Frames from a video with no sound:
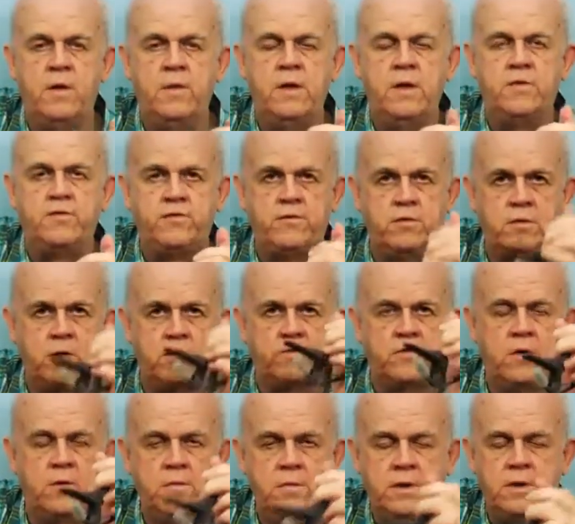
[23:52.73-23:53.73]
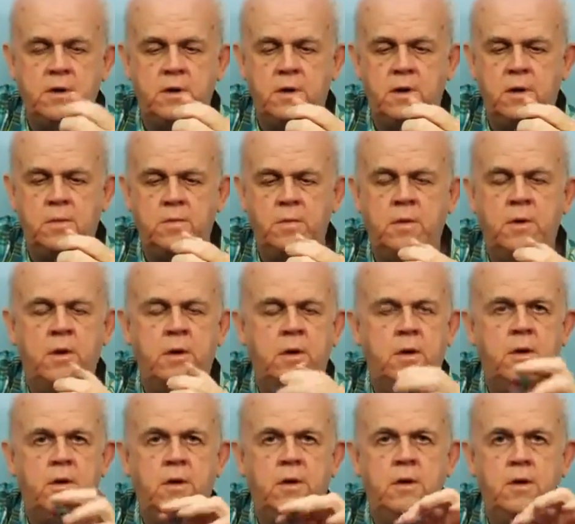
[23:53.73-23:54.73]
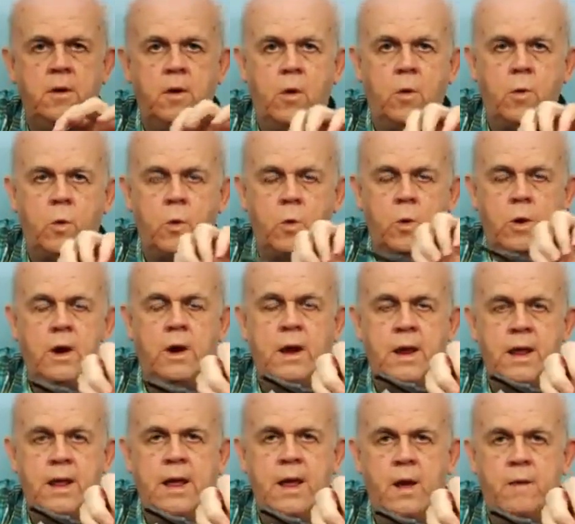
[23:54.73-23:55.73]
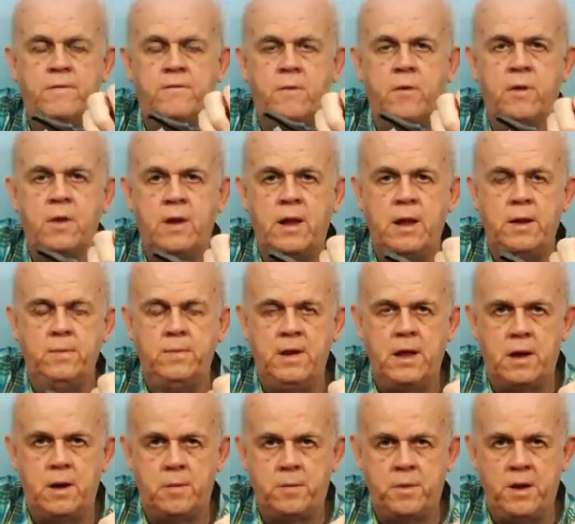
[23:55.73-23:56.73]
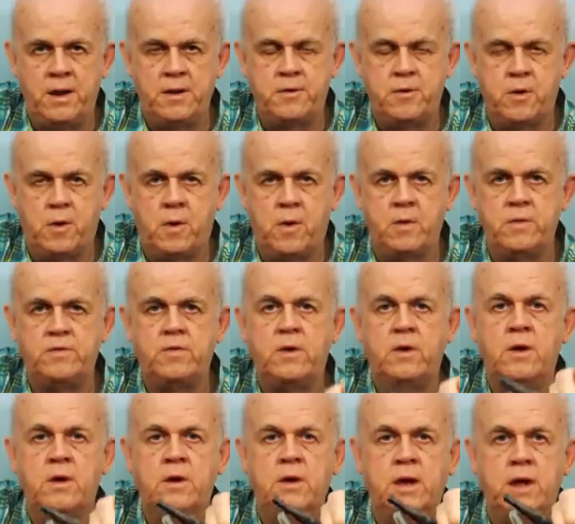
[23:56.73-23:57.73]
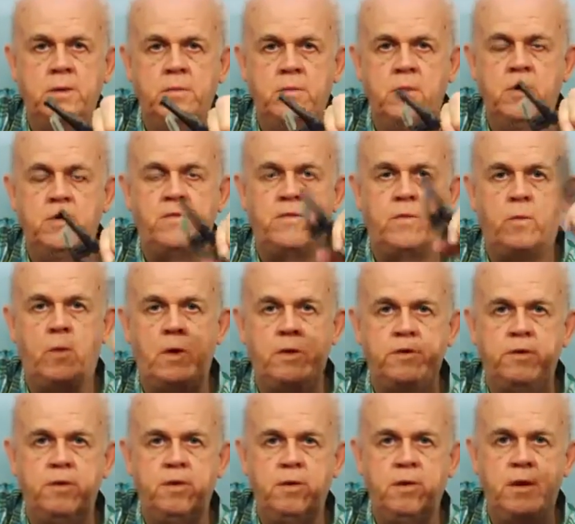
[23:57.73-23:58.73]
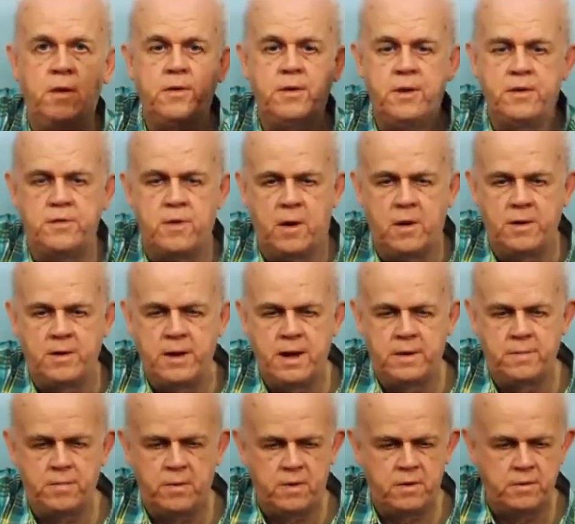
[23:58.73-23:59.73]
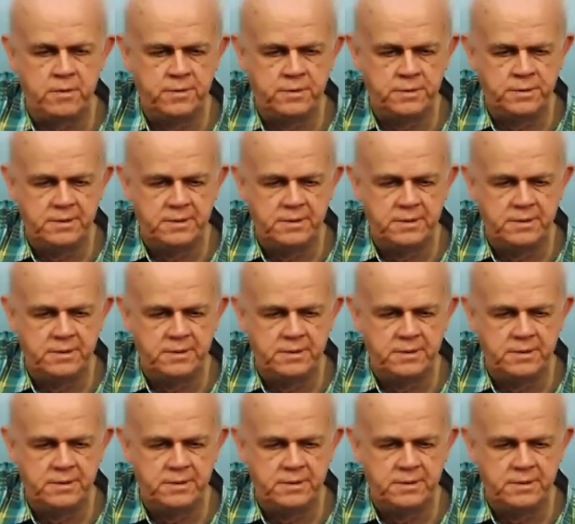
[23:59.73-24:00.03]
This tool is going to become really helpful in being able to play chords and move from one to the other. Guitar capo.